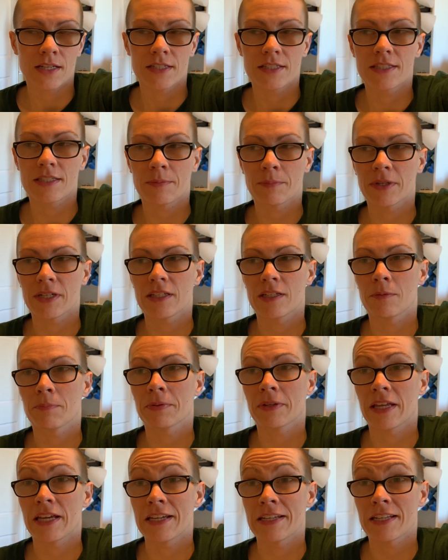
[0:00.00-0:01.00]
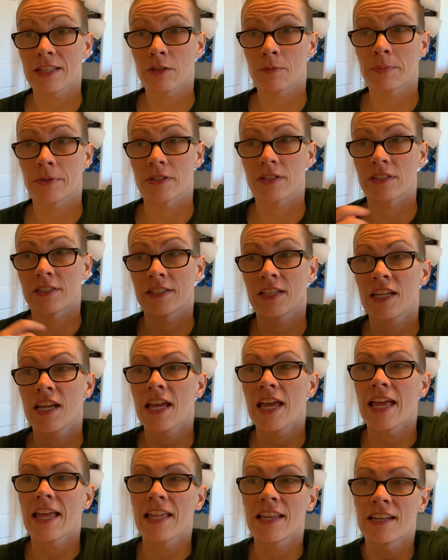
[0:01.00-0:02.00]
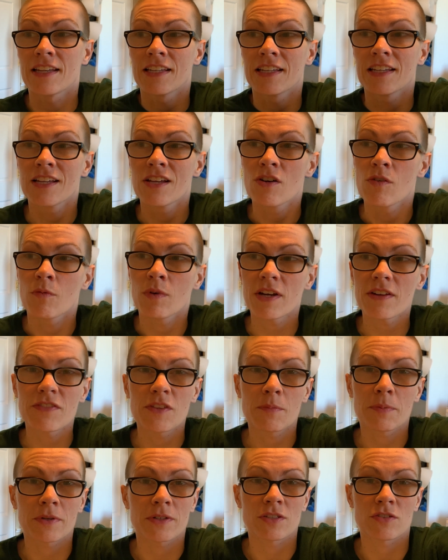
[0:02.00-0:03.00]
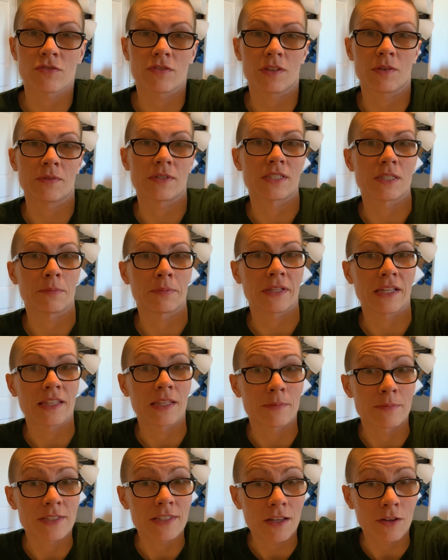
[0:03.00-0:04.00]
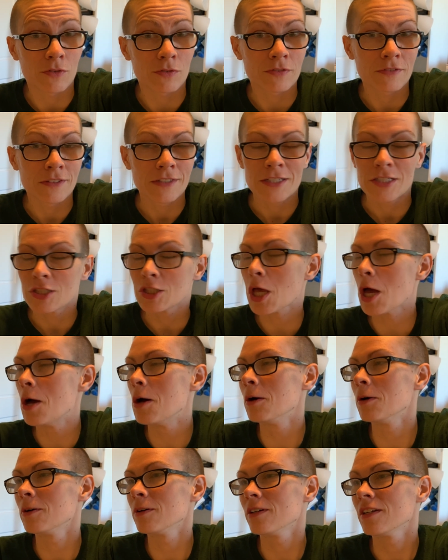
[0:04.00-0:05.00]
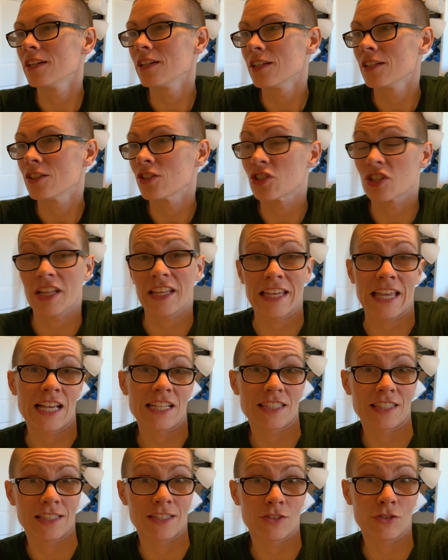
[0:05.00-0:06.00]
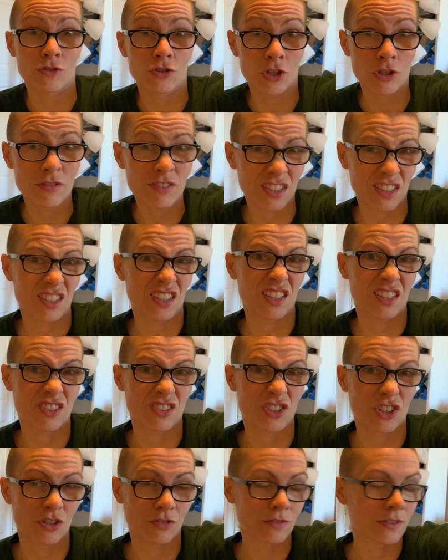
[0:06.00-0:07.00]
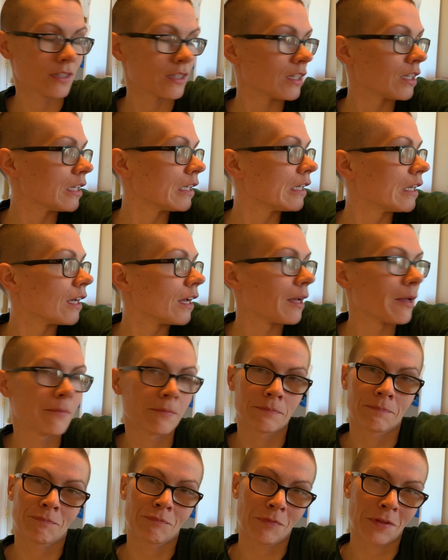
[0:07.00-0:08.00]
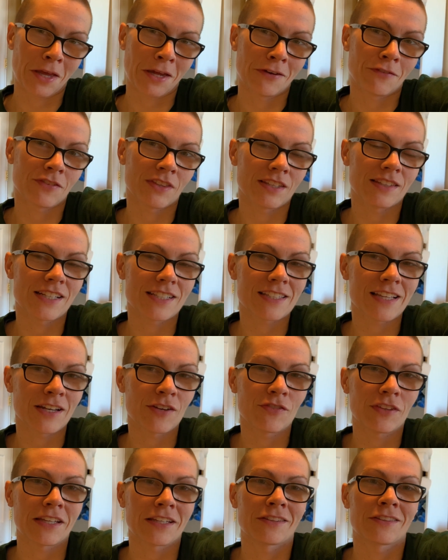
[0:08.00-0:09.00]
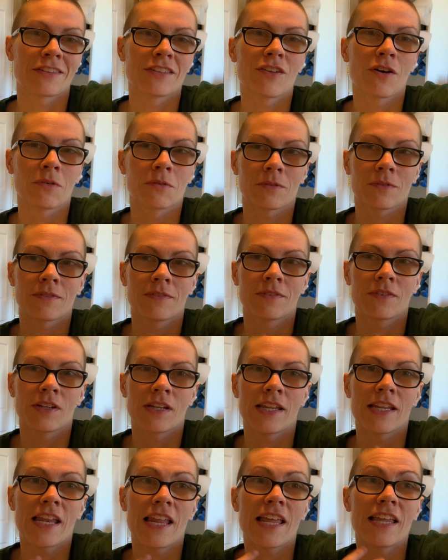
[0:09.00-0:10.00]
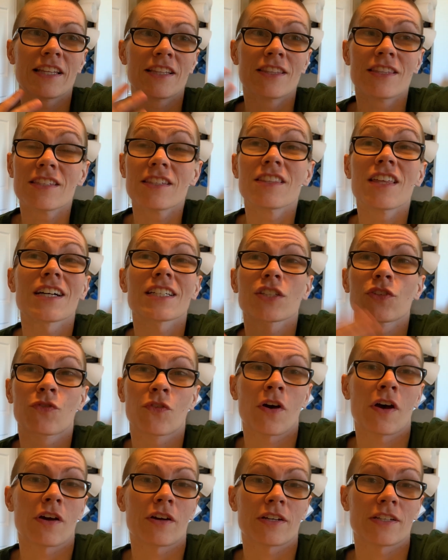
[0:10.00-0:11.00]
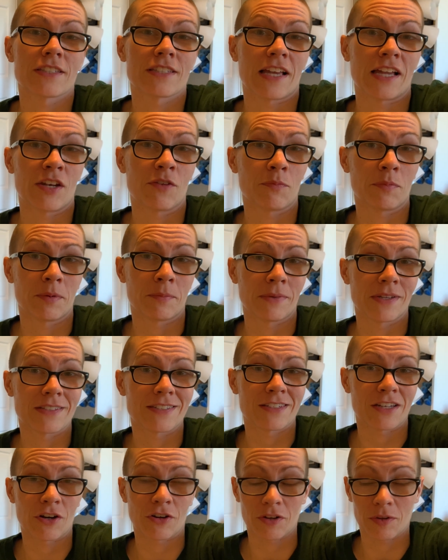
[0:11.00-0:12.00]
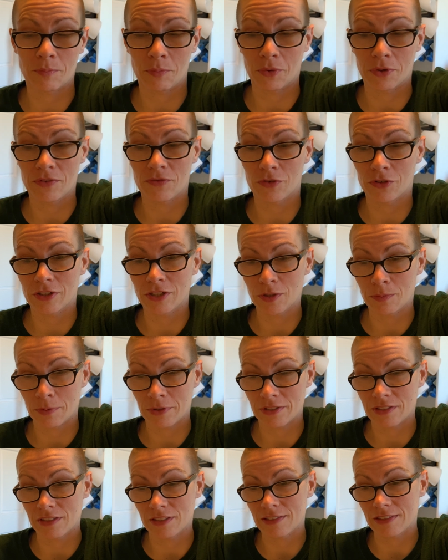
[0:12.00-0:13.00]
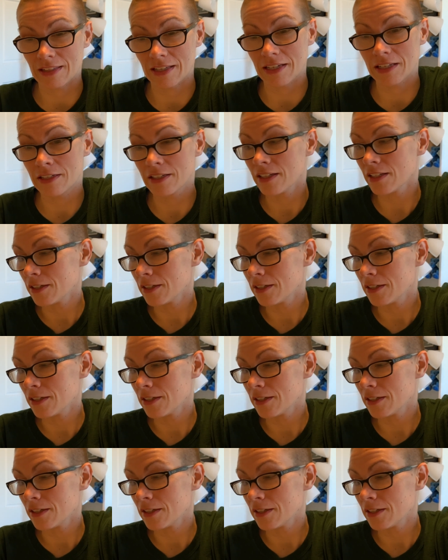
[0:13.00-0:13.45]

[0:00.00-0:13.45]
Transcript: somebody to play another person? And what if the person really wants to play themselves? So should I cast Leisel Jones as Leisel Jones? Kind of thing. That's kind of like, thus far has kind of been my starting point for each person is like,